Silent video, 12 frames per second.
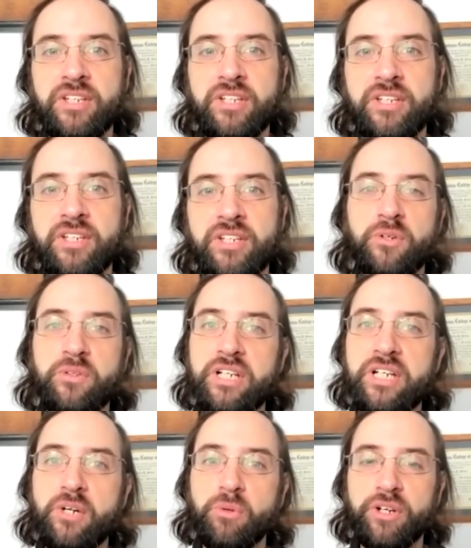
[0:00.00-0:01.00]
So
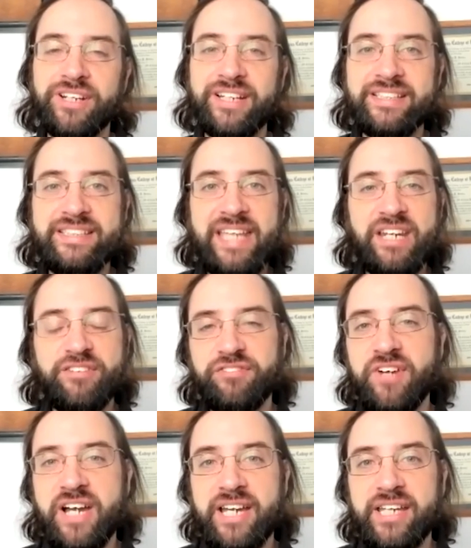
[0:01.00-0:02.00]
we're going to
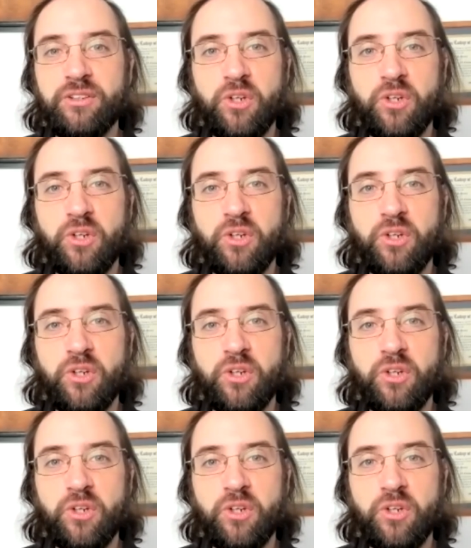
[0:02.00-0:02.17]
identify